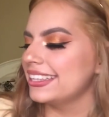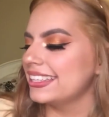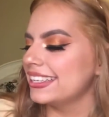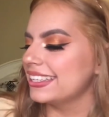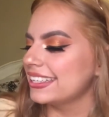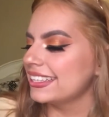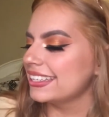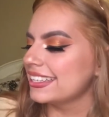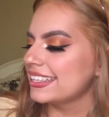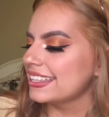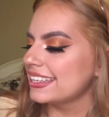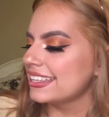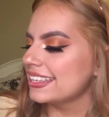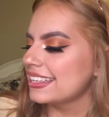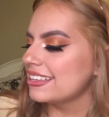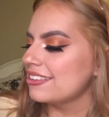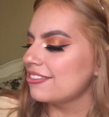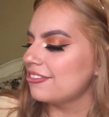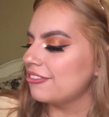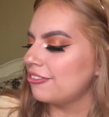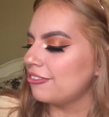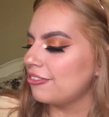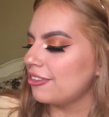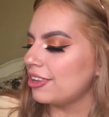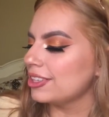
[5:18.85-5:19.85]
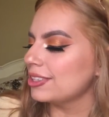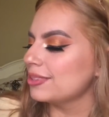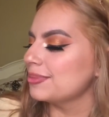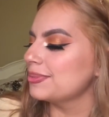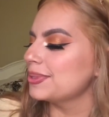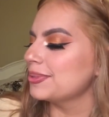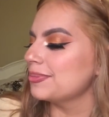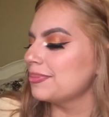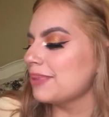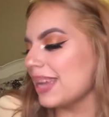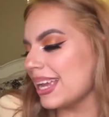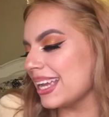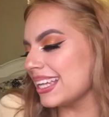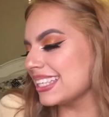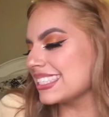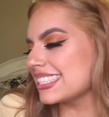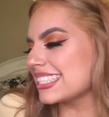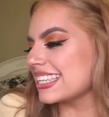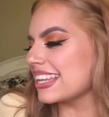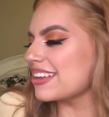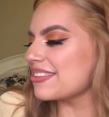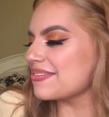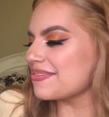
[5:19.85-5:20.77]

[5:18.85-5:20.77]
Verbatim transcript: the Infallible paint